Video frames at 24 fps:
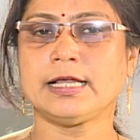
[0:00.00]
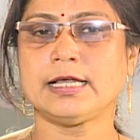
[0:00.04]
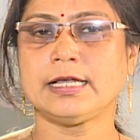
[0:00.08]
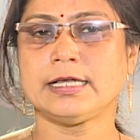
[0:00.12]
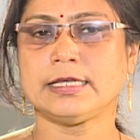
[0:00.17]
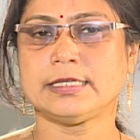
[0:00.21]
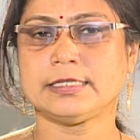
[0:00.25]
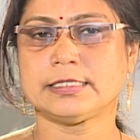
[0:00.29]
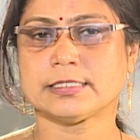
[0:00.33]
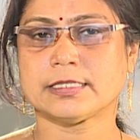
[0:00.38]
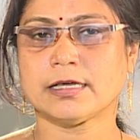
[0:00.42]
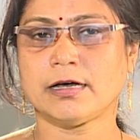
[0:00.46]

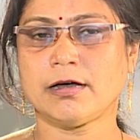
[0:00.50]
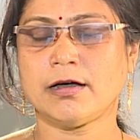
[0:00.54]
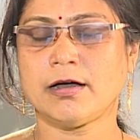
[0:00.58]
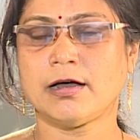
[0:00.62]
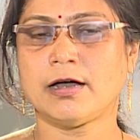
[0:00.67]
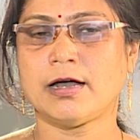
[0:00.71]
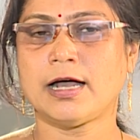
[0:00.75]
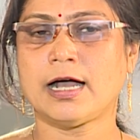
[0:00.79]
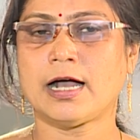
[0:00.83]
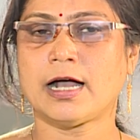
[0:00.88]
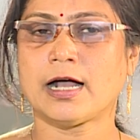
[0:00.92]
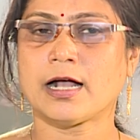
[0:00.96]
is the
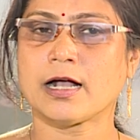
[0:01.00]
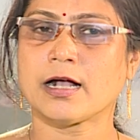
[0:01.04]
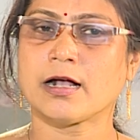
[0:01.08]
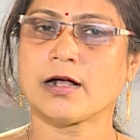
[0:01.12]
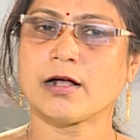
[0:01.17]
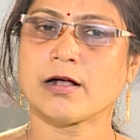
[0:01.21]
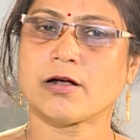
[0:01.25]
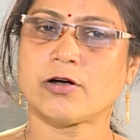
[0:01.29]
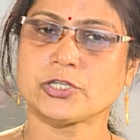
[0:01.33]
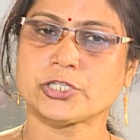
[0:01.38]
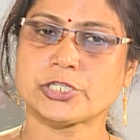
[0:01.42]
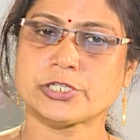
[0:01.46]

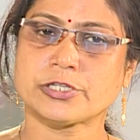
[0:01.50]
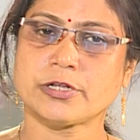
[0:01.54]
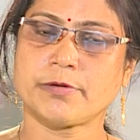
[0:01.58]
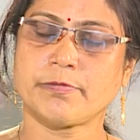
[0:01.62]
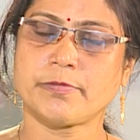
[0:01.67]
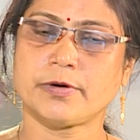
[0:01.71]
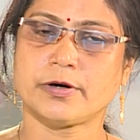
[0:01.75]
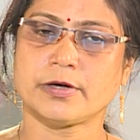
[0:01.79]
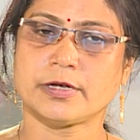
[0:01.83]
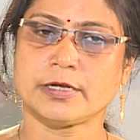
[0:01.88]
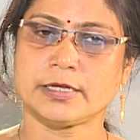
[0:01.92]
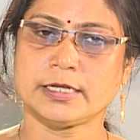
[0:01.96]

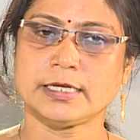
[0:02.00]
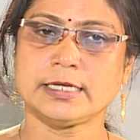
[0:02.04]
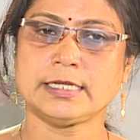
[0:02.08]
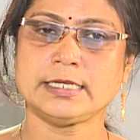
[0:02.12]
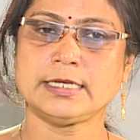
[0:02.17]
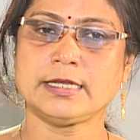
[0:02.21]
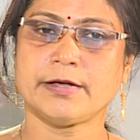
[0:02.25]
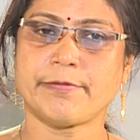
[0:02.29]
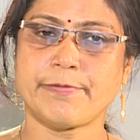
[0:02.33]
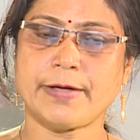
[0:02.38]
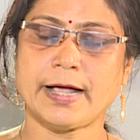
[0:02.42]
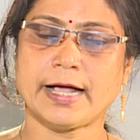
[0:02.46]
customer in
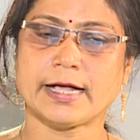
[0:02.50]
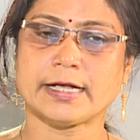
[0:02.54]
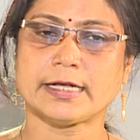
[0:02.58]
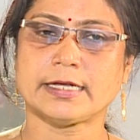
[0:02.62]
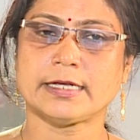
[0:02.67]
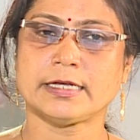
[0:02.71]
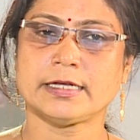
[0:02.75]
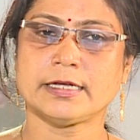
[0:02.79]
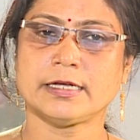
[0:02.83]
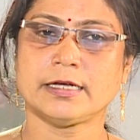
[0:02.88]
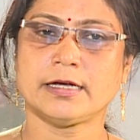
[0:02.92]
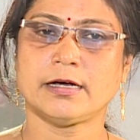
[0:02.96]
a bank,